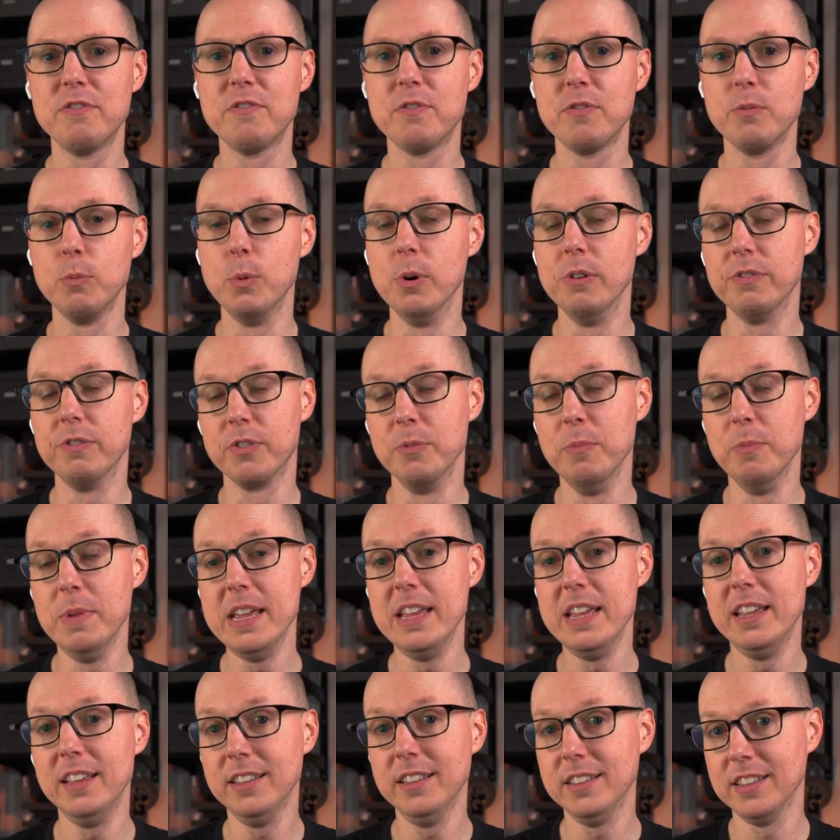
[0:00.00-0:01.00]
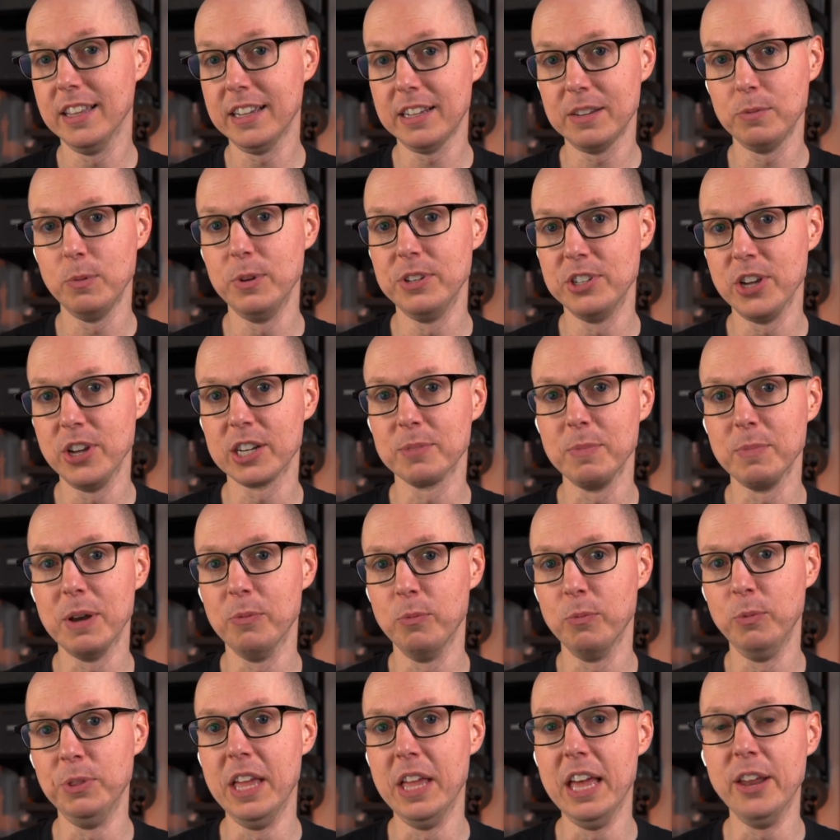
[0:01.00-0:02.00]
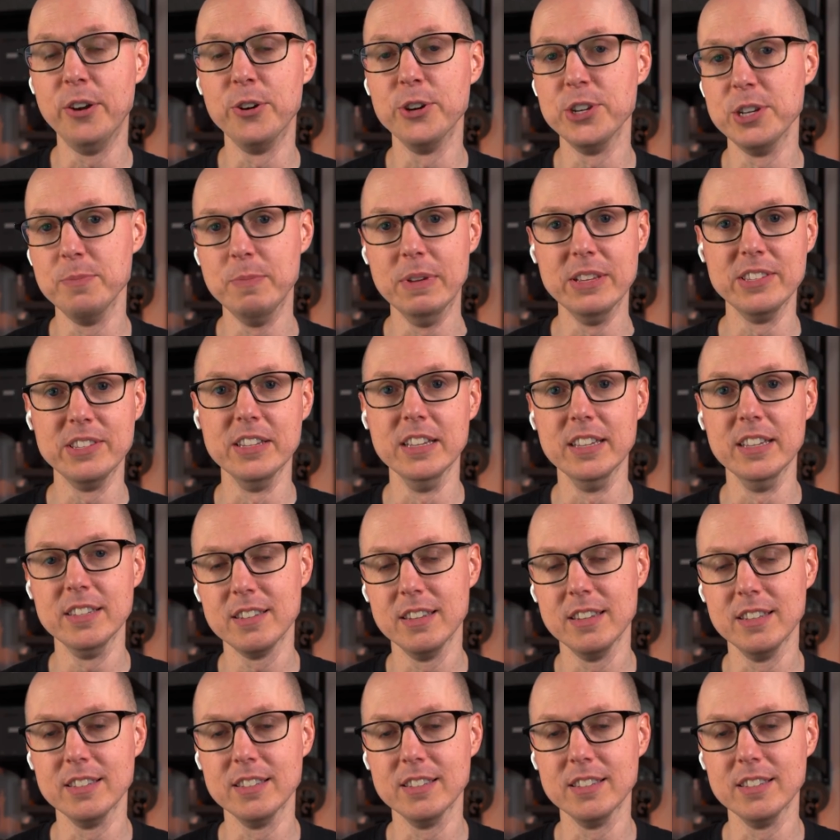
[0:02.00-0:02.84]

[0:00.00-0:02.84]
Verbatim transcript: Well, for me, like we talked about with the energy business,